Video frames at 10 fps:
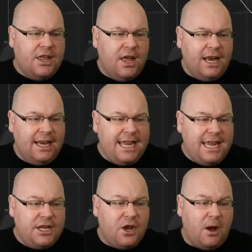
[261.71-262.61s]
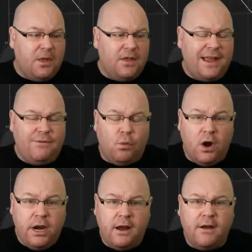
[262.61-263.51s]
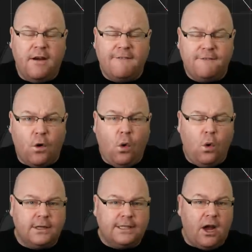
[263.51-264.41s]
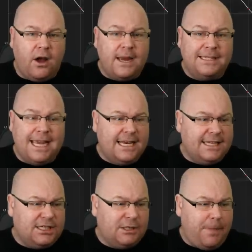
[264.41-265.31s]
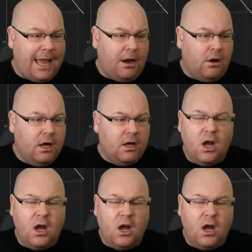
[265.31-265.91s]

the League Cup, that they've won 4 times in a spell